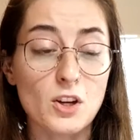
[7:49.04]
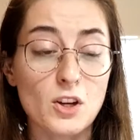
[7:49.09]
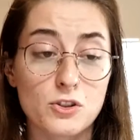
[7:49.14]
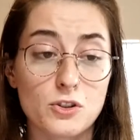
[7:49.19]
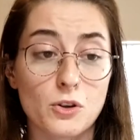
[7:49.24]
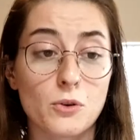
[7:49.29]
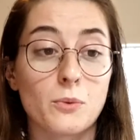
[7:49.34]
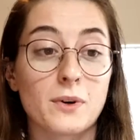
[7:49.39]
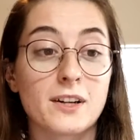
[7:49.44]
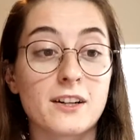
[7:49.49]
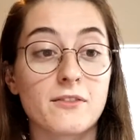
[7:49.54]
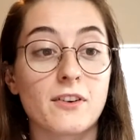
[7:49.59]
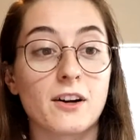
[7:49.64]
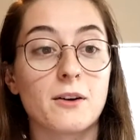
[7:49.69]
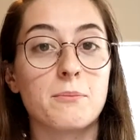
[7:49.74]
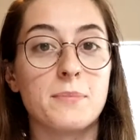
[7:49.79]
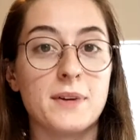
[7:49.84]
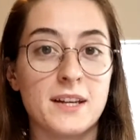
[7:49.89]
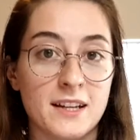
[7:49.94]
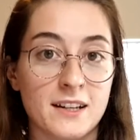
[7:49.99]
So one of
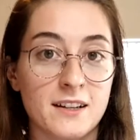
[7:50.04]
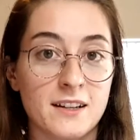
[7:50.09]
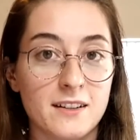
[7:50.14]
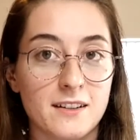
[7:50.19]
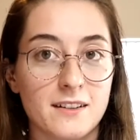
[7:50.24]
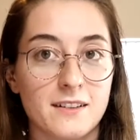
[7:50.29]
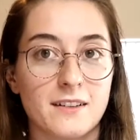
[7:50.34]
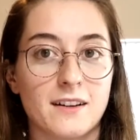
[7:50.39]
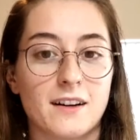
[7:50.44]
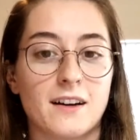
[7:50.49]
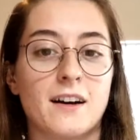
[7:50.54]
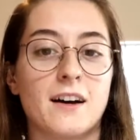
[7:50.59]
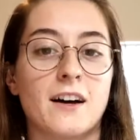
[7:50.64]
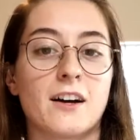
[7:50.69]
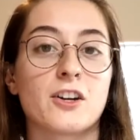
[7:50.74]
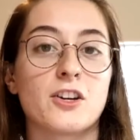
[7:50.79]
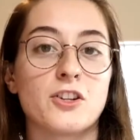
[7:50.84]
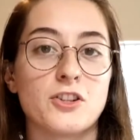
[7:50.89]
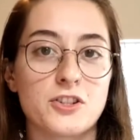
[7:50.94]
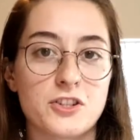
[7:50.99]
our big uh,
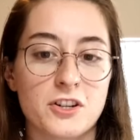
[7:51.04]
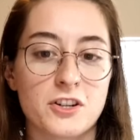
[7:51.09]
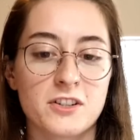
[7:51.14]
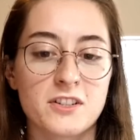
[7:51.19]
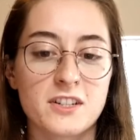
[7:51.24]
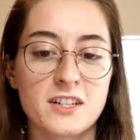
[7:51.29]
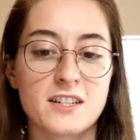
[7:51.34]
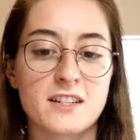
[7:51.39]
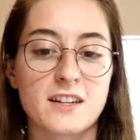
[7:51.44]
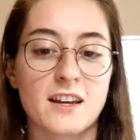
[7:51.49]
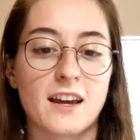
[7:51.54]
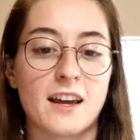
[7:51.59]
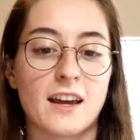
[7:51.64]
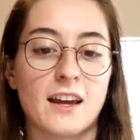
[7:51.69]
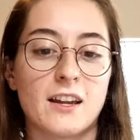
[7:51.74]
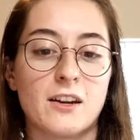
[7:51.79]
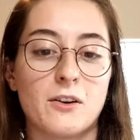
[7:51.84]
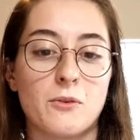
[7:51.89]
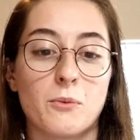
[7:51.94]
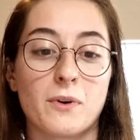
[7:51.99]
concerns.
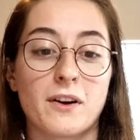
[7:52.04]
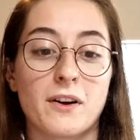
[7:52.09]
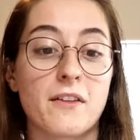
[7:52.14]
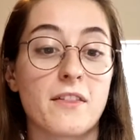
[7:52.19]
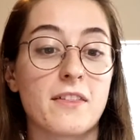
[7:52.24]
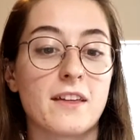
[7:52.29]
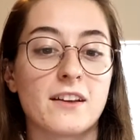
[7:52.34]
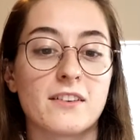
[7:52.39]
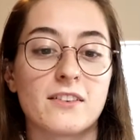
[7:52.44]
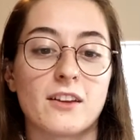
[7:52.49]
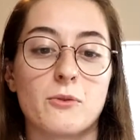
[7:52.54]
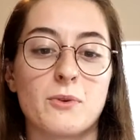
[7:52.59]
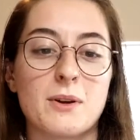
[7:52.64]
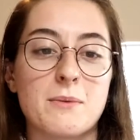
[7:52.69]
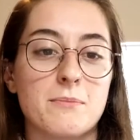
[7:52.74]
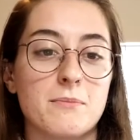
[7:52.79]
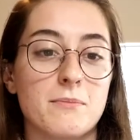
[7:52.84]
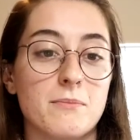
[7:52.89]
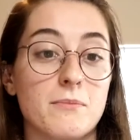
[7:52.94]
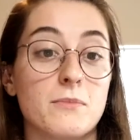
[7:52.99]
And one of the things that
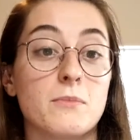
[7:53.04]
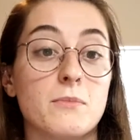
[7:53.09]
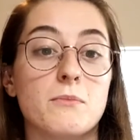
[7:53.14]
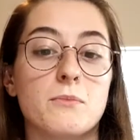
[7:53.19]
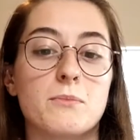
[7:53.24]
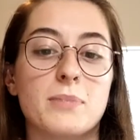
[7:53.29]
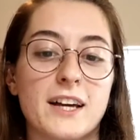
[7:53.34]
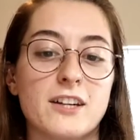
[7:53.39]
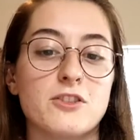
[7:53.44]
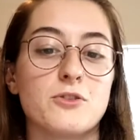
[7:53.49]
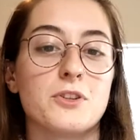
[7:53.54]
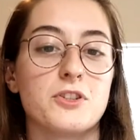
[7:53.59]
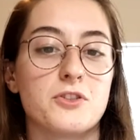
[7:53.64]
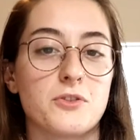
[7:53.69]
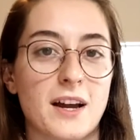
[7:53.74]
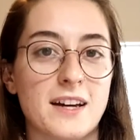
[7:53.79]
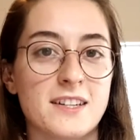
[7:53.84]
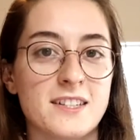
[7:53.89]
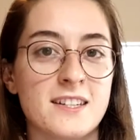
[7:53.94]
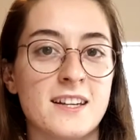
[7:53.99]
we plan to
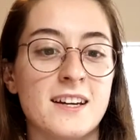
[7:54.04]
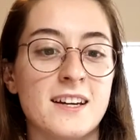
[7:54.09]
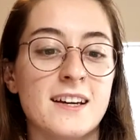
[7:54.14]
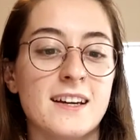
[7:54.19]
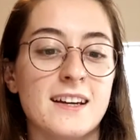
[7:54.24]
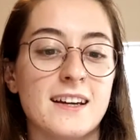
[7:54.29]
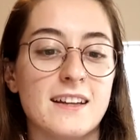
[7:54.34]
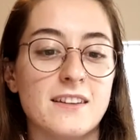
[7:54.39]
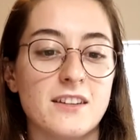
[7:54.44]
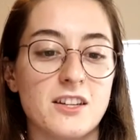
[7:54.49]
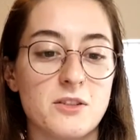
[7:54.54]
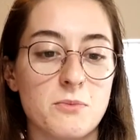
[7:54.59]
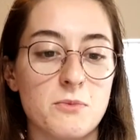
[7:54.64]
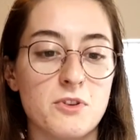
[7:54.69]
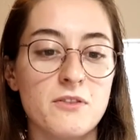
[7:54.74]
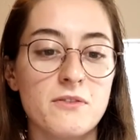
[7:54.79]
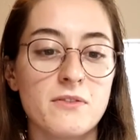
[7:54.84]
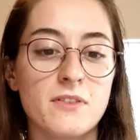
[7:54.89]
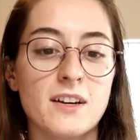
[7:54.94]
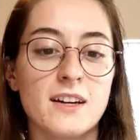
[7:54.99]
address in this
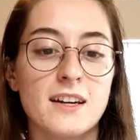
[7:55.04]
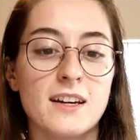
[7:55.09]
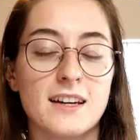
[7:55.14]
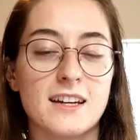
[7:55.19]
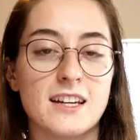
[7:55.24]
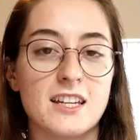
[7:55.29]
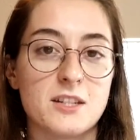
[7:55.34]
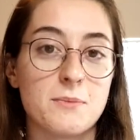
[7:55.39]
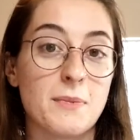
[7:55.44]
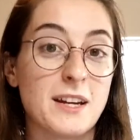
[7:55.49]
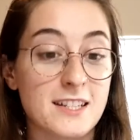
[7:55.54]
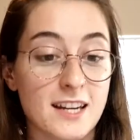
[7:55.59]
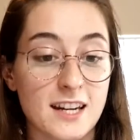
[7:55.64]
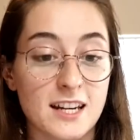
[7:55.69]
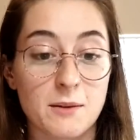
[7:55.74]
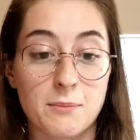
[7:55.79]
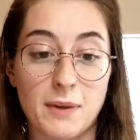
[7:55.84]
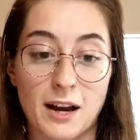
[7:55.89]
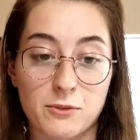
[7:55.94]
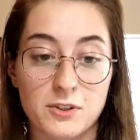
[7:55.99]
move is
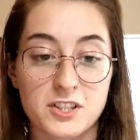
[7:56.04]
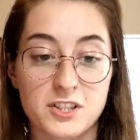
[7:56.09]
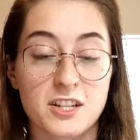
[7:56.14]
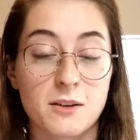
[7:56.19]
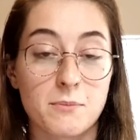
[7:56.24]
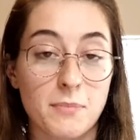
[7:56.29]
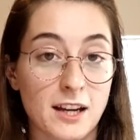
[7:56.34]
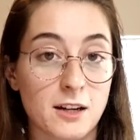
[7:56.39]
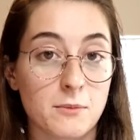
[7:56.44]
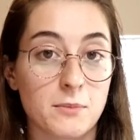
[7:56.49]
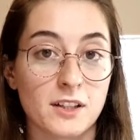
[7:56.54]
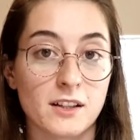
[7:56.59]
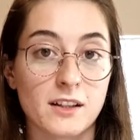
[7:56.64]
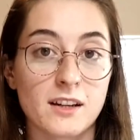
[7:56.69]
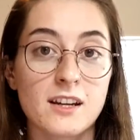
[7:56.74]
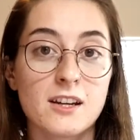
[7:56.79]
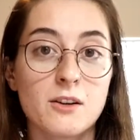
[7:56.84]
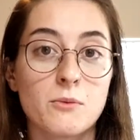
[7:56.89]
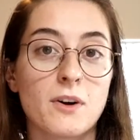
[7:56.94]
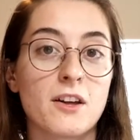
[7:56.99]
maintaining backwards
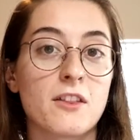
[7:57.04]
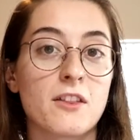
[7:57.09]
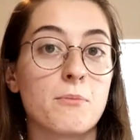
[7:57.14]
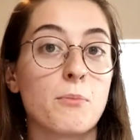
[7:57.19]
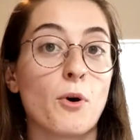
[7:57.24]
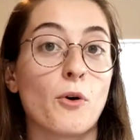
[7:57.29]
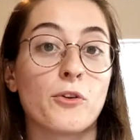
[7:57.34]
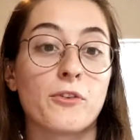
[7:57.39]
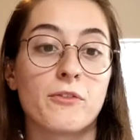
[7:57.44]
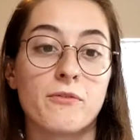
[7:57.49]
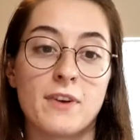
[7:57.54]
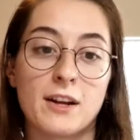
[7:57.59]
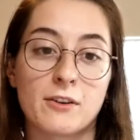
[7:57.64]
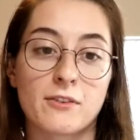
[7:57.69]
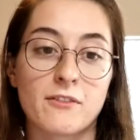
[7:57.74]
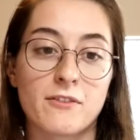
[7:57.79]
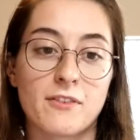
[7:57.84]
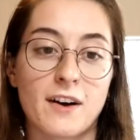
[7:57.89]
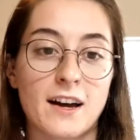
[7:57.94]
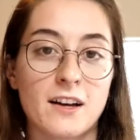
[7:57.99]
compatibility with both
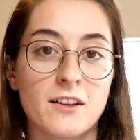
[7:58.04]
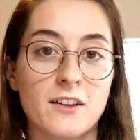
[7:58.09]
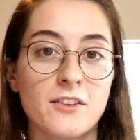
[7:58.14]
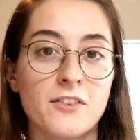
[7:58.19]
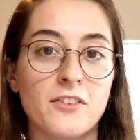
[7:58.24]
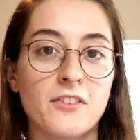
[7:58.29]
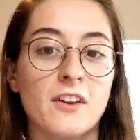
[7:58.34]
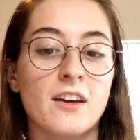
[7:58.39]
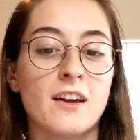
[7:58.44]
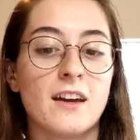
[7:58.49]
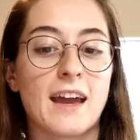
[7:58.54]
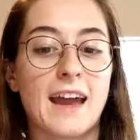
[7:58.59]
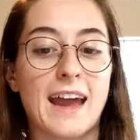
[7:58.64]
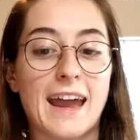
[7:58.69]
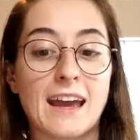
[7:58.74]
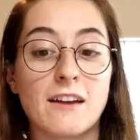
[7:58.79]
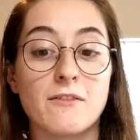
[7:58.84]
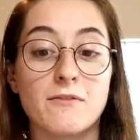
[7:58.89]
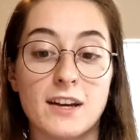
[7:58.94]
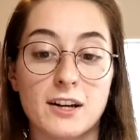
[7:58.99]
Vagrant files
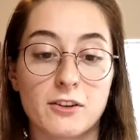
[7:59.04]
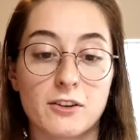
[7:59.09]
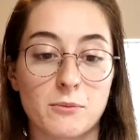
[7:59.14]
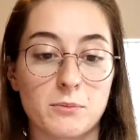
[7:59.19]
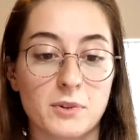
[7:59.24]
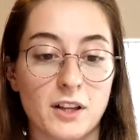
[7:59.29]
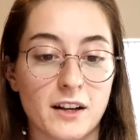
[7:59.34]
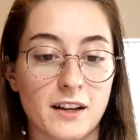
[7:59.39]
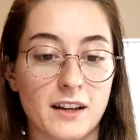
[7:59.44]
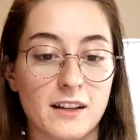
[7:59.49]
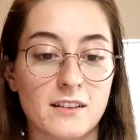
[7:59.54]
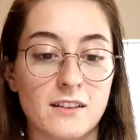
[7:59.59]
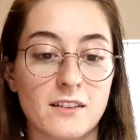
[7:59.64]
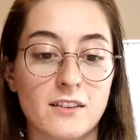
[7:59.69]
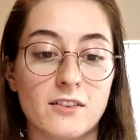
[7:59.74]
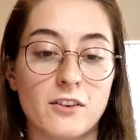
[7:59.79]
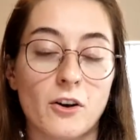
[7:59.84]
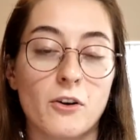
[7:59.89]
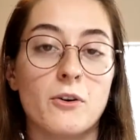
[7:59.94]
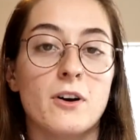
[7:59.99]
and Vagrant plugins.
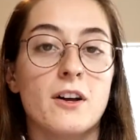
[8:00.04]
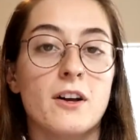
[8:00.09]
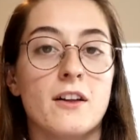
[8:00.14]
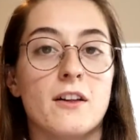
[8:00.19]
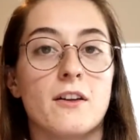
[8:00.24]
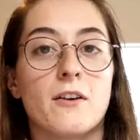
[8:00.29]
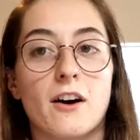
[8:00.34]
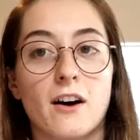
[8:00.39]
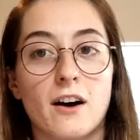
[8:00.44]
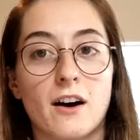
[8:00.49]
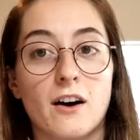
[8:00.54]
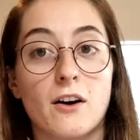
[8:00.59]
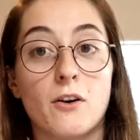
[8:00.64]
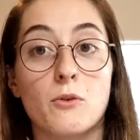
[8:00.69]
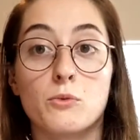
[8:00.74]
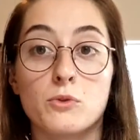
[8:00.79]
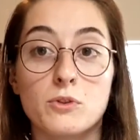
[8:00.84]
So uh,